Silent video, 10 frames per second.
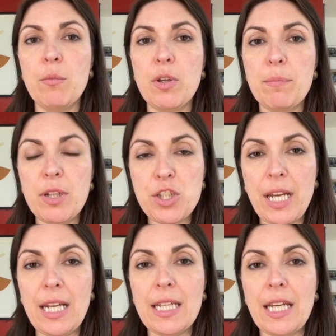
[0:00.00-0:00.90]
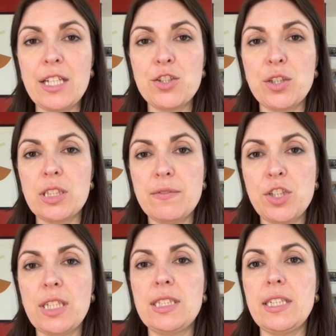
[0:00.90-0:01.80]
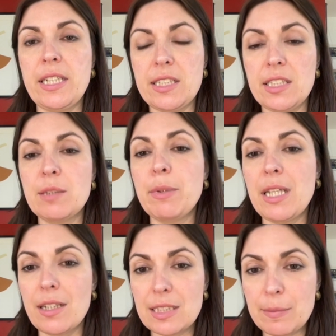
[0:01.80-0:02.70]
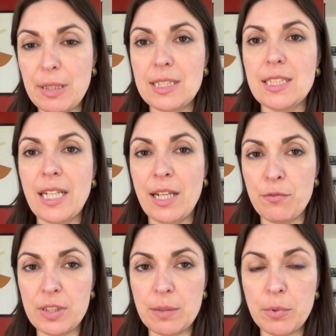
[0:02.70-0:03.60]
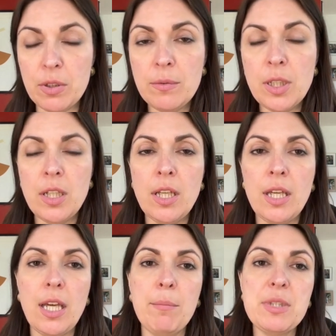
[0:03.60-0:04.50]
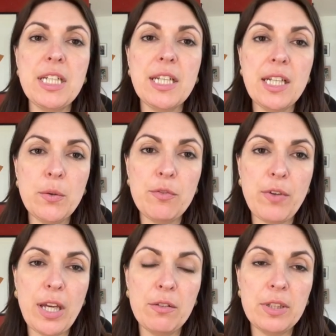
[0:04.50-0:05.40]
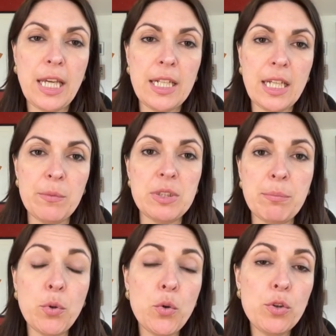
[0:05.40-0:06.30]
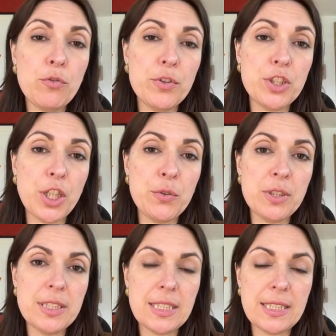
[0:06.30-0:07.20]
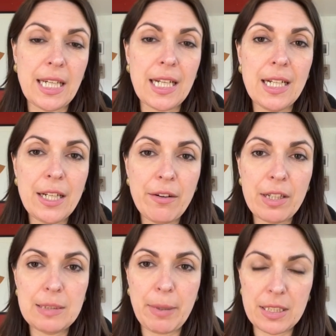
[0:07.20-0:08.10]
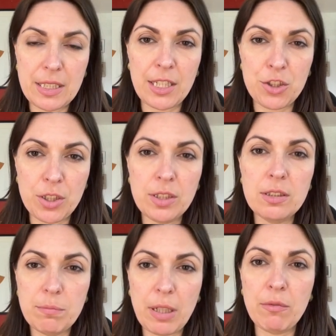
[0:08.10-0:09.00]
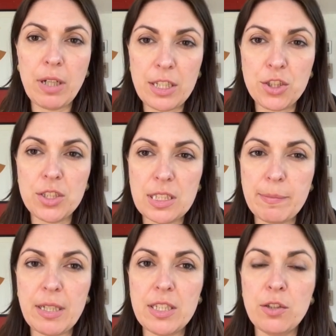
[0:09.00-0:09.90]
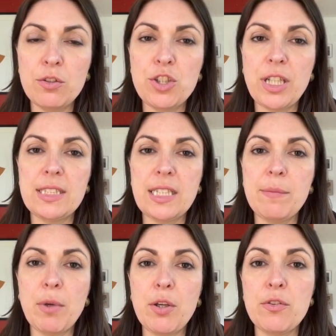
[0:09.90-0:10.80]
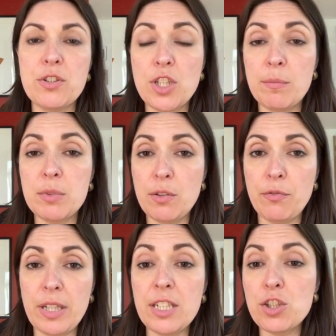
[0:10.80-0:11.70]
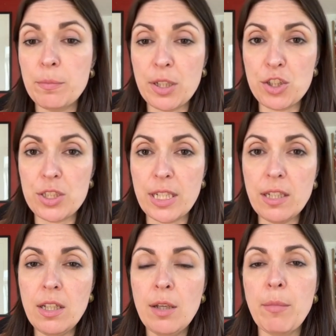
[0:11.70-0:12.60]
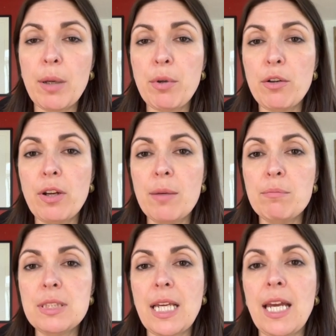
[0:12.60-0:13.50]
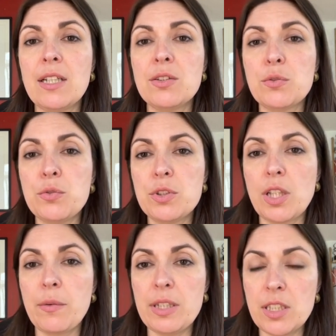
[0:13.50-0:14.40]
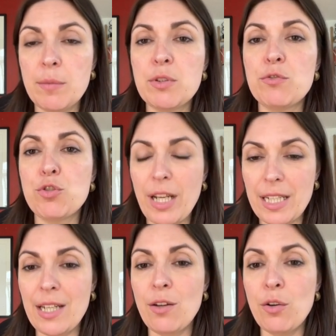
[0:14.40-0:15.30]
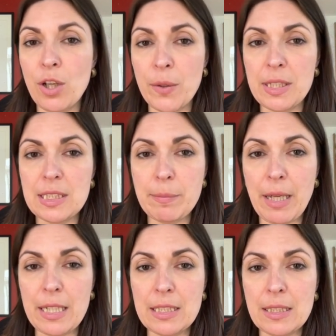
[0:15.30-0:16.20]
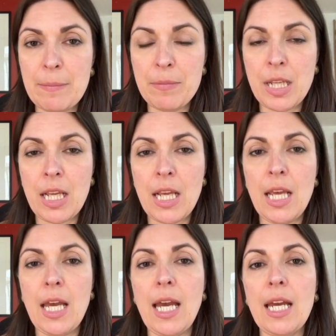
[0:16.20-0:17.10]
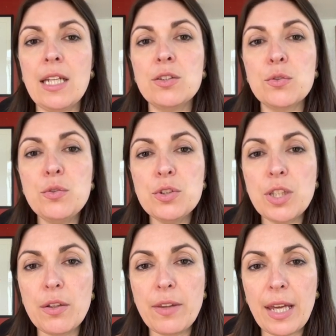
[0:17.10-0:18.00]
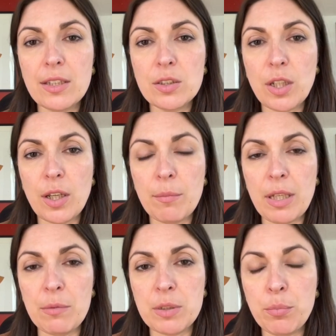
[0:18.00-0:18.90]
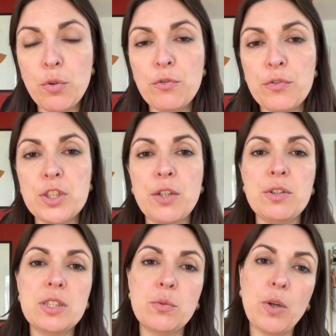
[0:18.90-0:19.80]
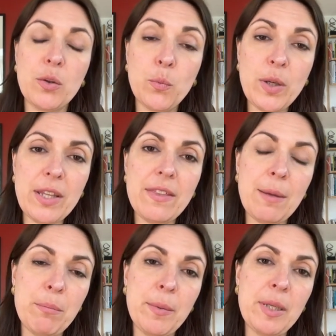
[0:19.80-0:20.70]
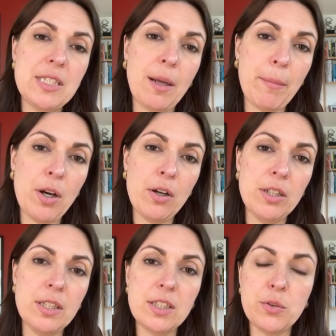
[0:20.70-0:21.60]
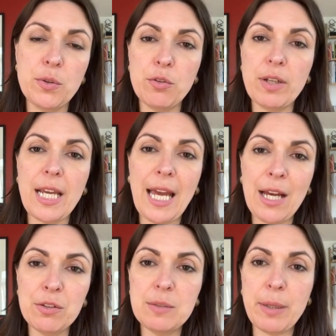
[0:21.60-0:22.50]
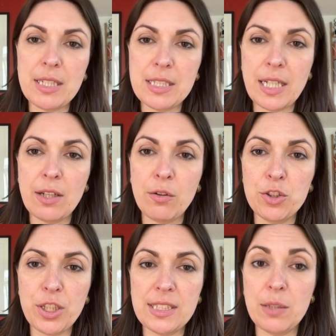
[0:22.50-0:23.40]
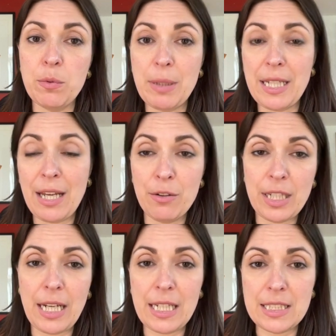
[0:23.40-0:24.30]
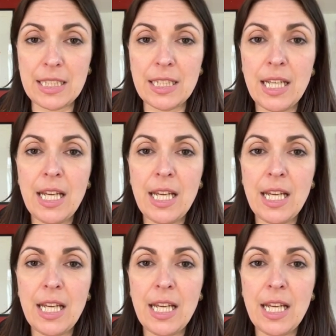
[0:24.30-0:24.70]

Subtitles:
with budget allocations for GESI needing to be explicit and visible. In particular, we found that it was important for donors to set clear expectations in relation to spending on GESI, both in terms of initial budgeting by programmes and also in terms of tracking ongoing spend. And also that it was important for donors to work with implementing partners to agree how spending on GESI would be calculated,